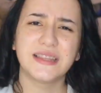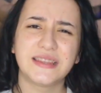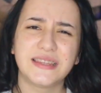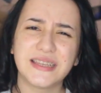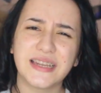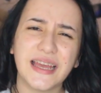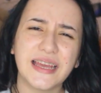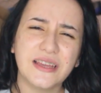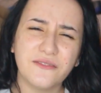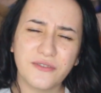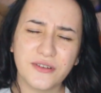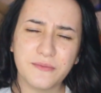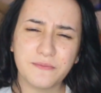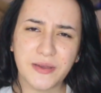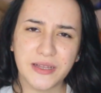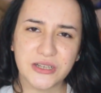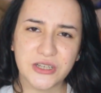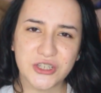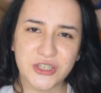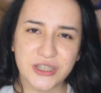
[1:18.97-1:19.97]
Did I even
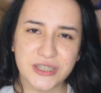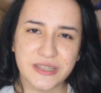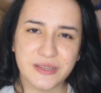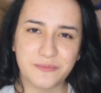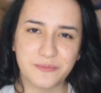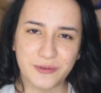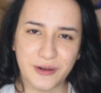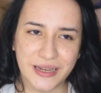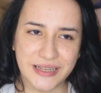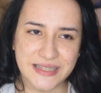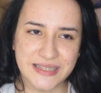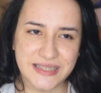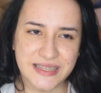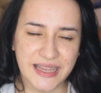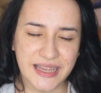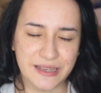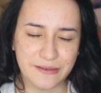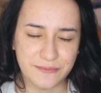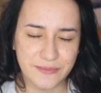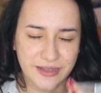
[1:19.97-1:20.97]
mention the brand's
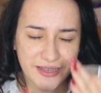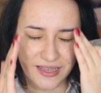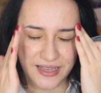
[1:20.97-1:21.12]
name?